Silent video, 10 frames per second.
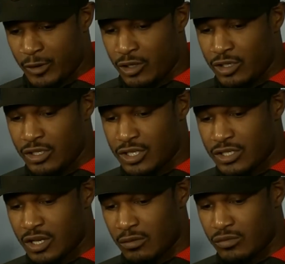you
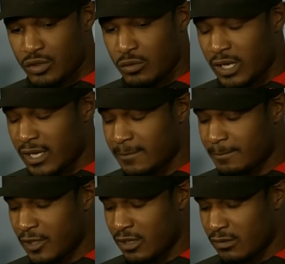just don't do
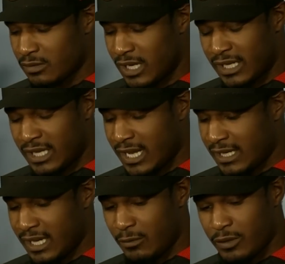that. I
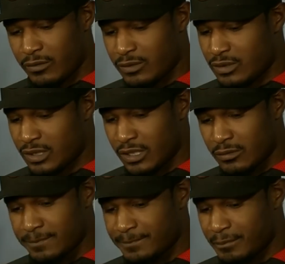get
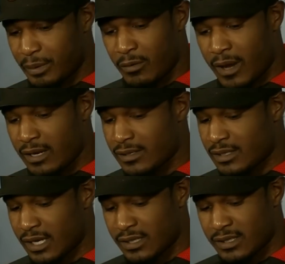where, berate us,
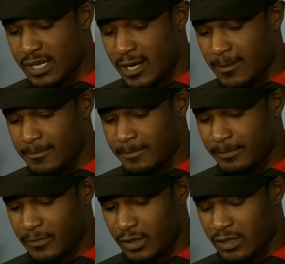cuss us out,
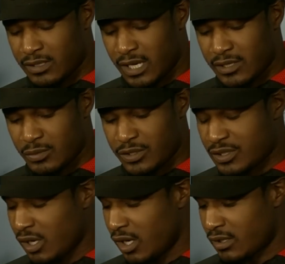tell us we
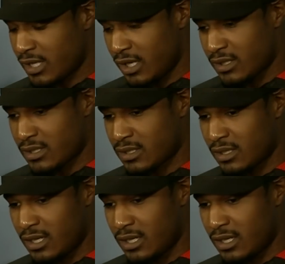suck, tell us,